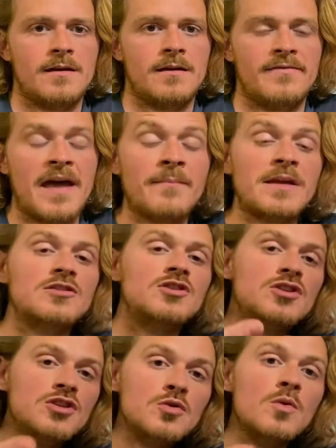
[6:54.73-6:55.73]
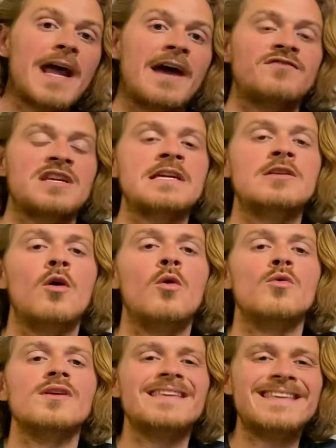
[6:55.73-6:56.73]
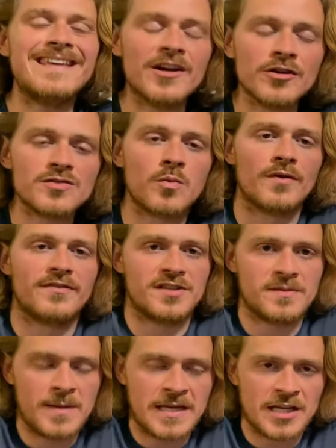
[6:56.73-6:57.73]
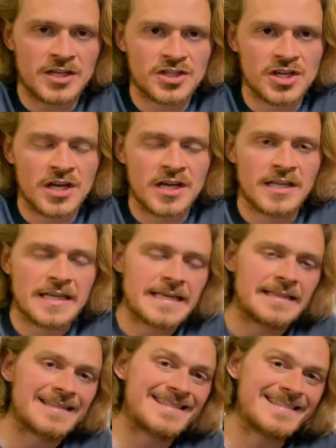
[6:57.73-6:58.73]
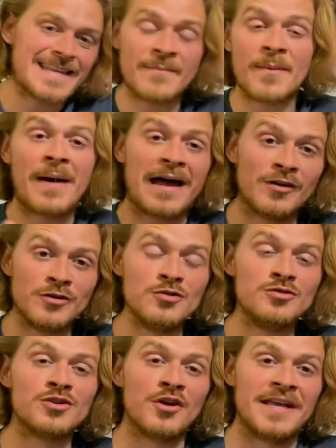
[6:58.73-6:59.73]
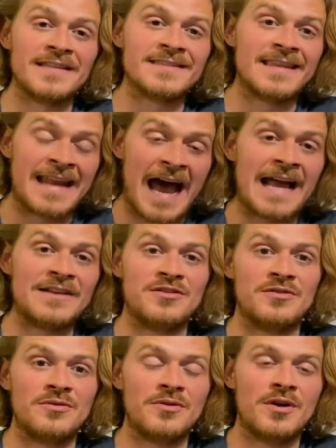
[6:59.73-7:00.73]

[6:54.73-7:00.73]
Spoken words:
That means you would have to eat a whole year's worth of spinach to get the same amount of nutrients that I do